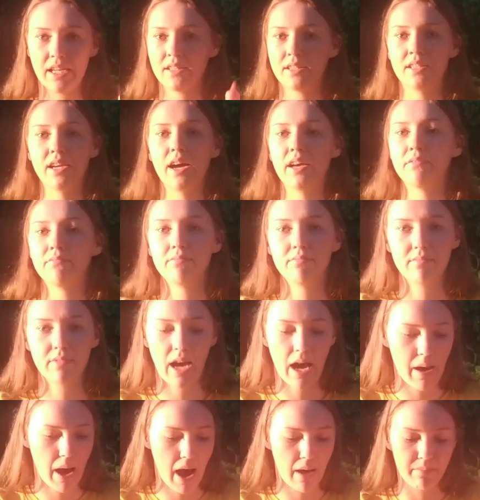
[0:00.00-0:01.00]
done.
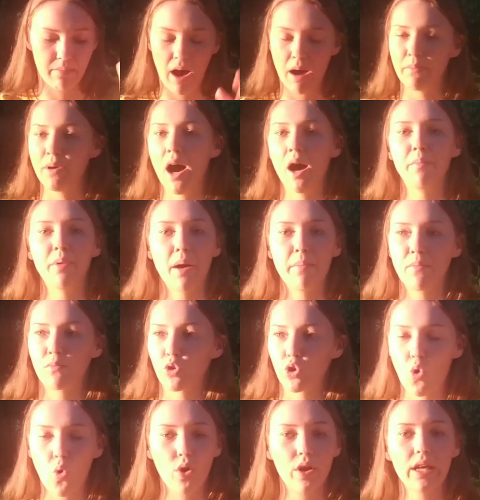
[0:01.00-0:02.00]
I'm up, I'm
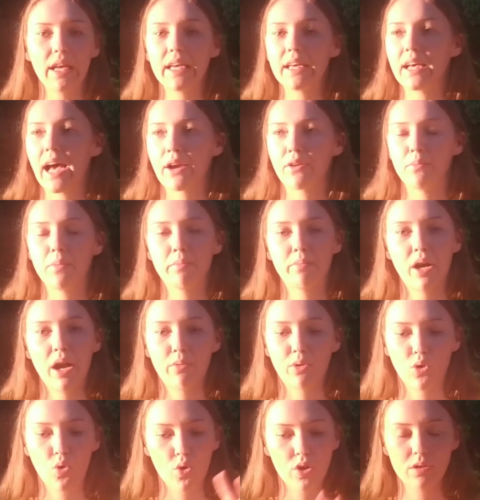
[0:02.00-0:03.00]
recording. I remember I
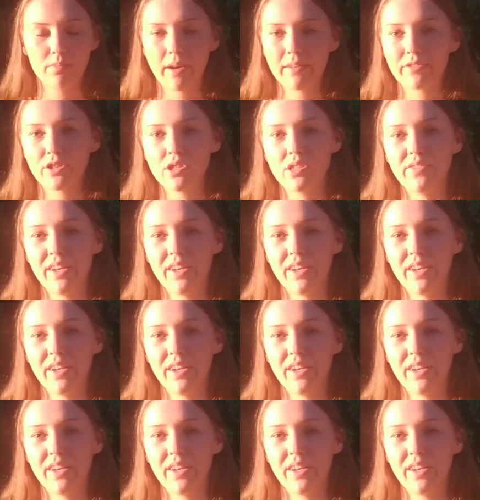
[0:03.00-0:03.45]
recorded my first